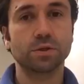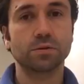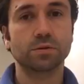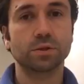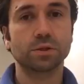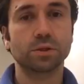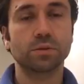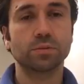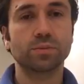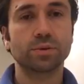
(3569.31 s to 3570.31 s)
into its
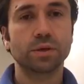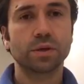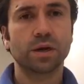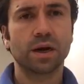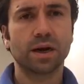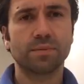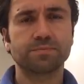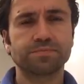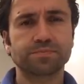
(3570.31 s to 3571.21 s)
loop. Um,